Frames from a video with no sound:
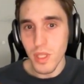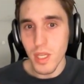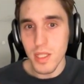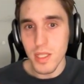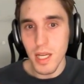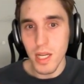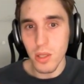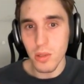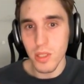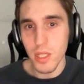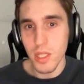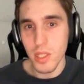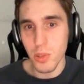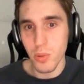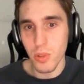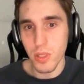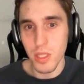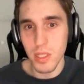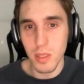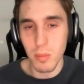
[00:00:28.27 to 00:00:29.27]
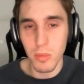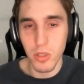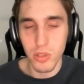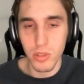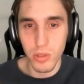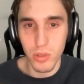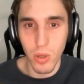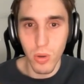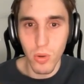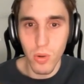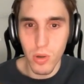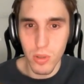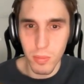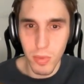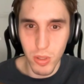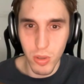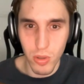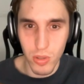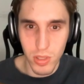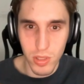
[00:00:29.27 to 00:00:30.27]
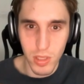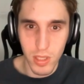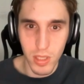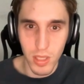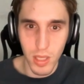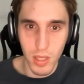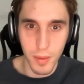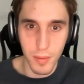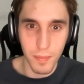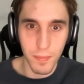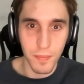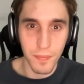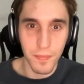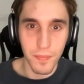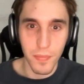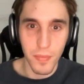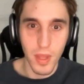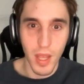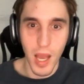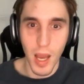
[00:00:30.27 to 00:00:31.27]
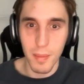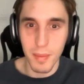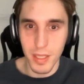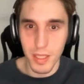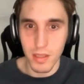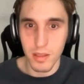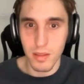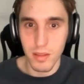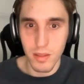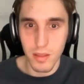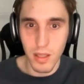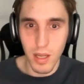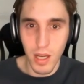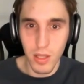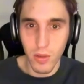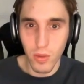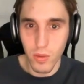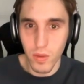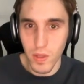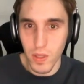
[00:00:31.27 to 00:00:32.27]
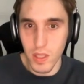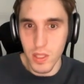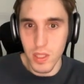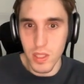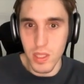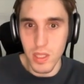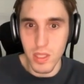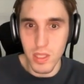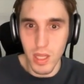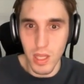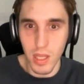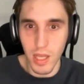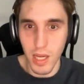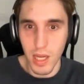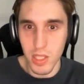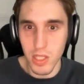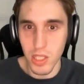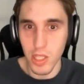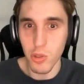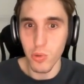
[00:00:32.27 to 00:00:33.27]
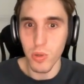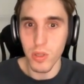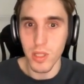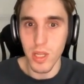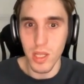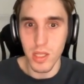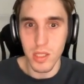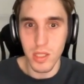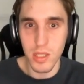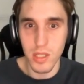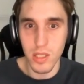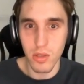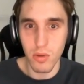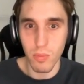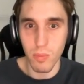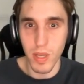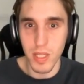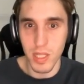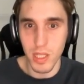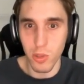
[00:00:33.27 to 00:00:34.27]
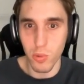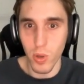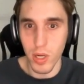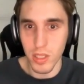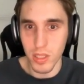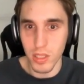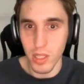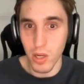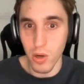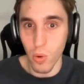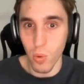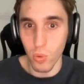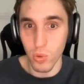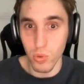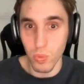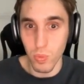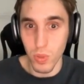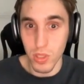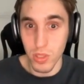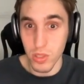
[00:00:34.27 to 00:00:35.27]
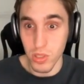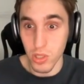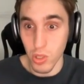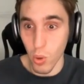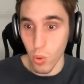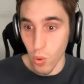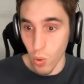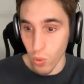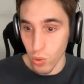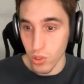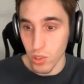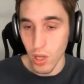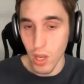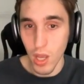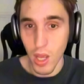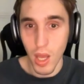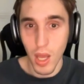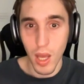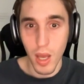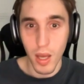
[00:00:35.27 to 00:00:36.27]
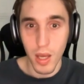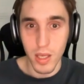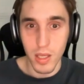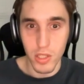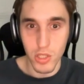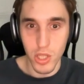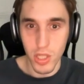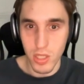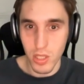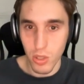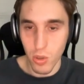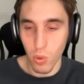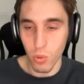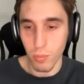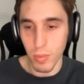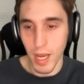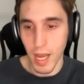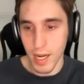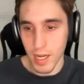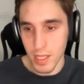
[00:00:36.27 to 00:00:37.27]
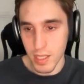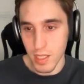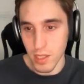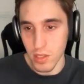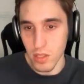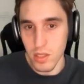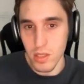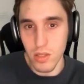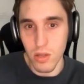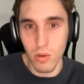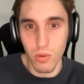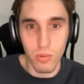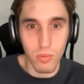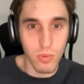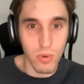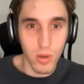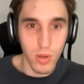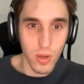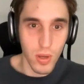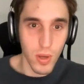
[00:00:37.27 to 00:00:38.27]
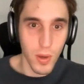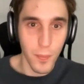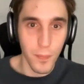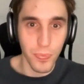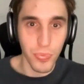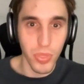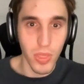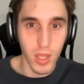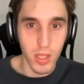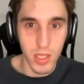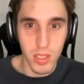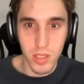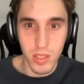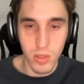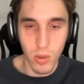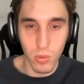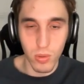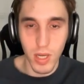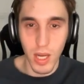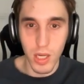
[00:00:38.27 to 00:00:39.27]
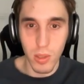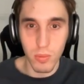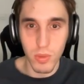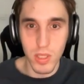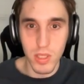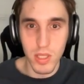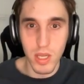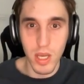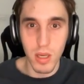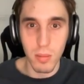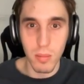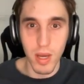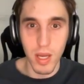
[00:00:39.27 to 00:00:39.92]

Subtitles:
Secondly, it's really similar to no-code because I mean, I don't think this is like a secret, and you basically writing the code with no code. It's just code behind the scenes. So this is all kind of the same.